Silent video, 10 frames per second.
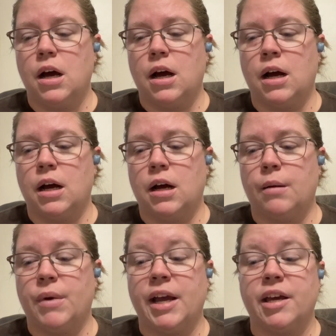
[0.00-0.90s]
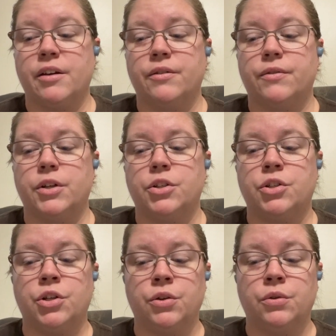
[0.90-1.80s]
I have
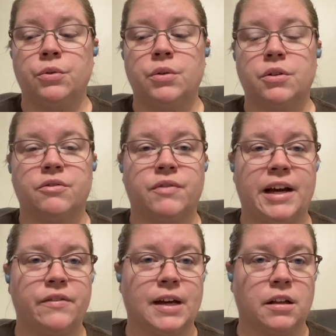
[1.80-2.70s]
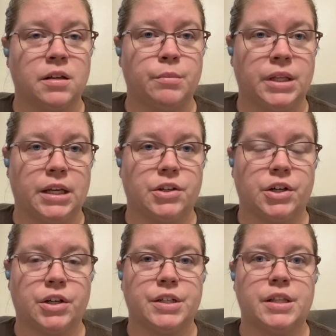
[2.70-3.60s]
2 5-gallon
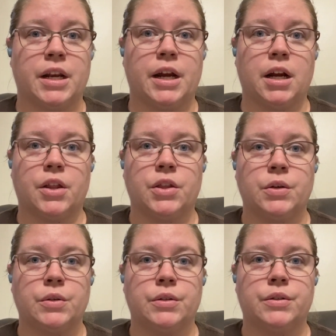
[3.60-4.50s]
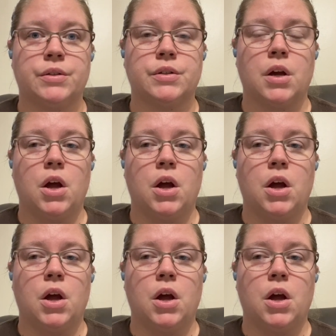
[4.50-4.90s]
planters that I got those